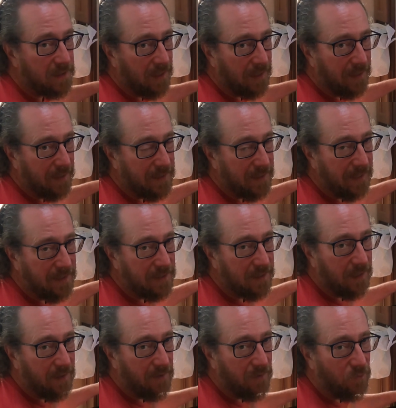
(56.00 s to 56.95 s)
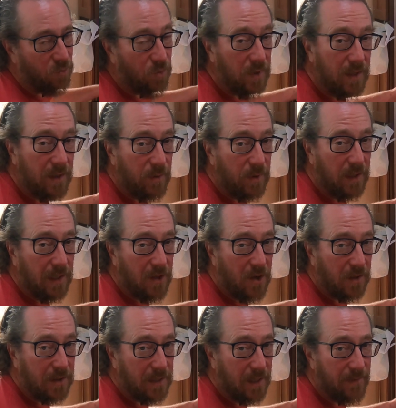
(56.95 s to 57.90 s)
is that it takes a really
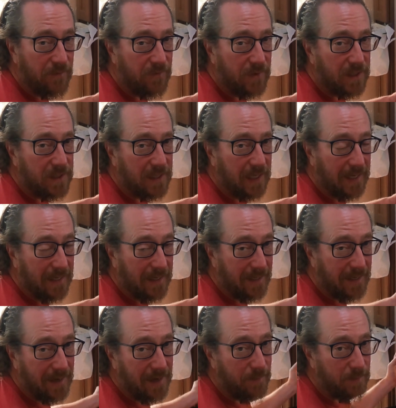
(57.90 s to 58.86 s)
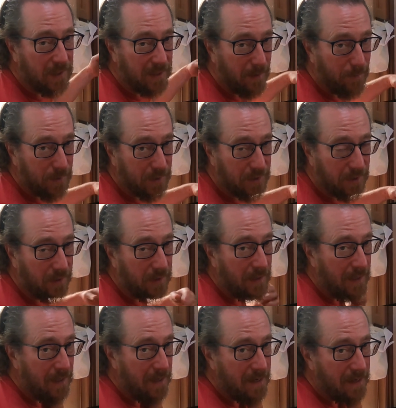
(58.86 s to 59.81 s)
long time for this to get up to
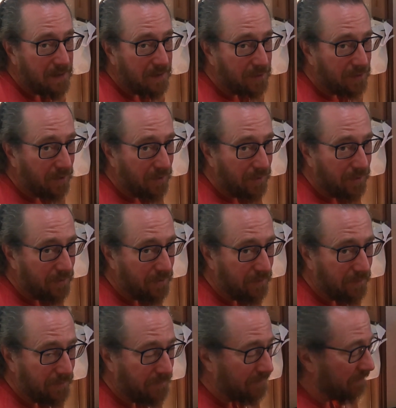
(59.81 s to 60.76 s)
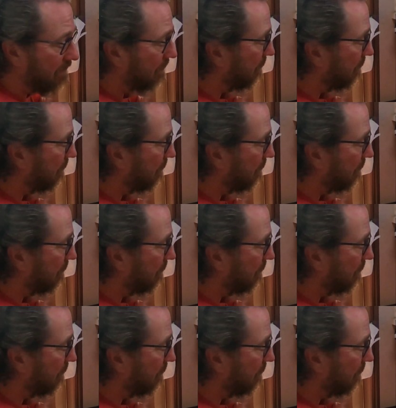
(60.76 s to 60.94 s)
temperature. So